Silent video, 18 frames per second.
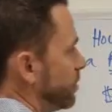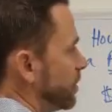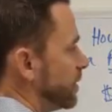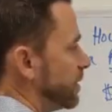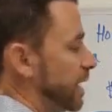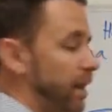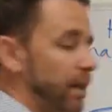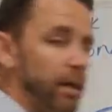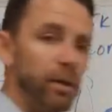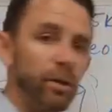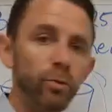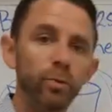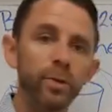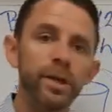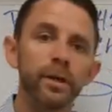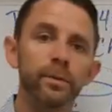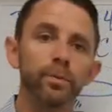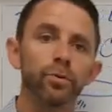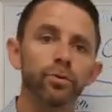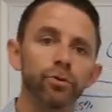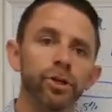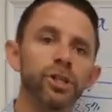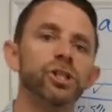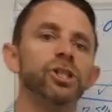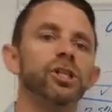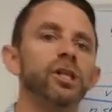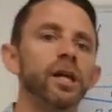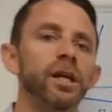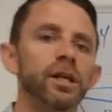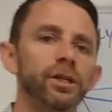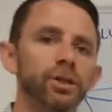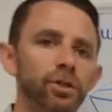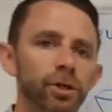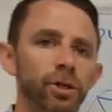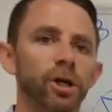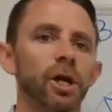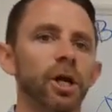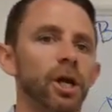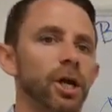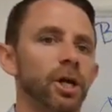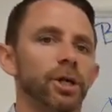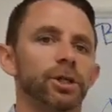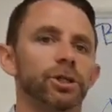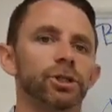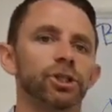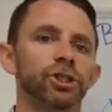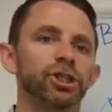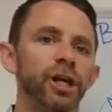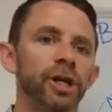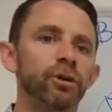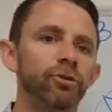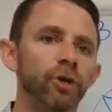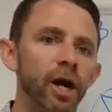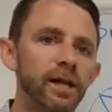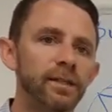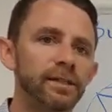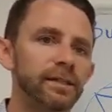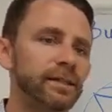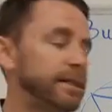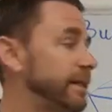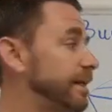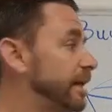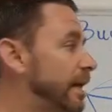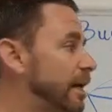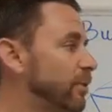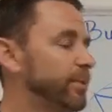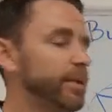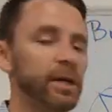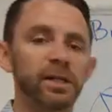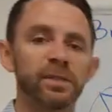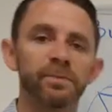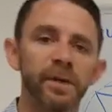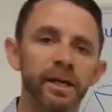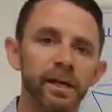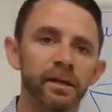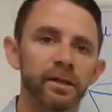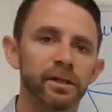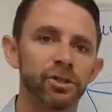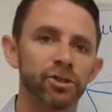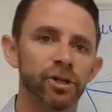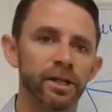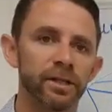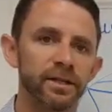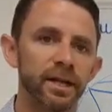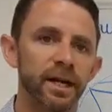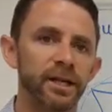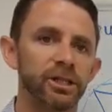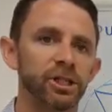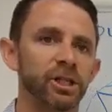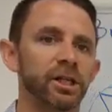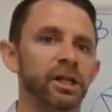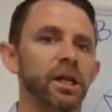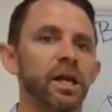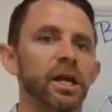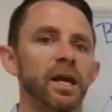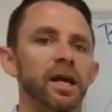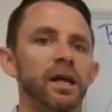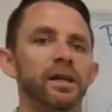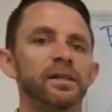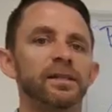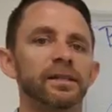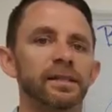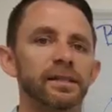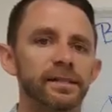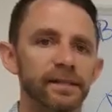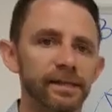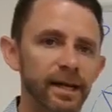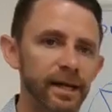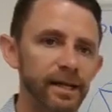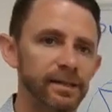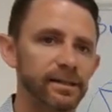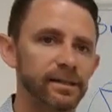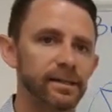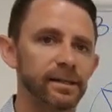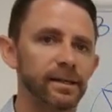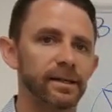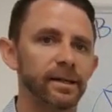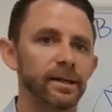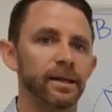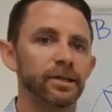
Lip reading: you, seller. We appreciate your generosity in helping us making this transaction a success.